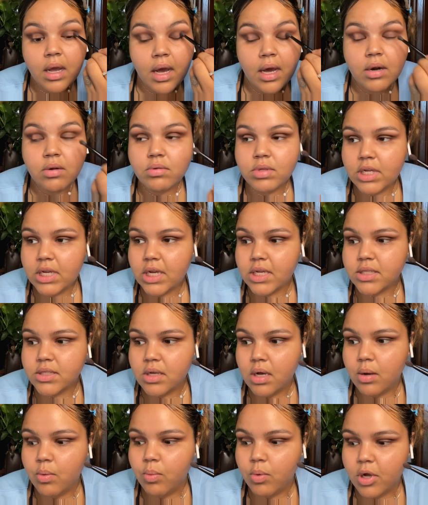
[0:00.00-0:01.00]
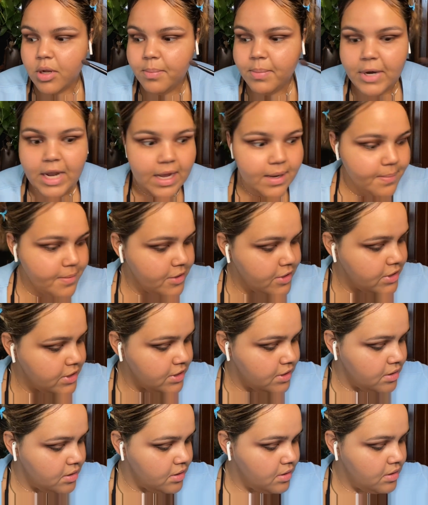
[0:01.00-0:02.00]
I don't think I saw one black
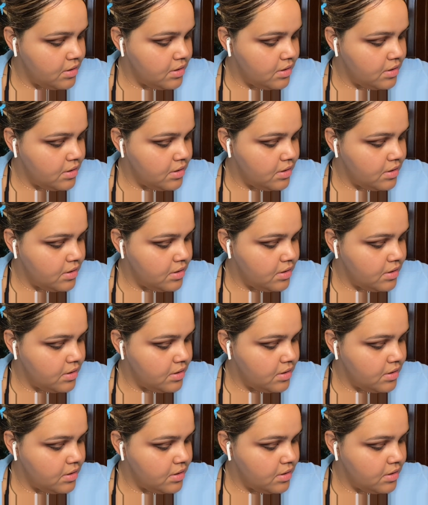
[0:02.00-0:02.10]
person.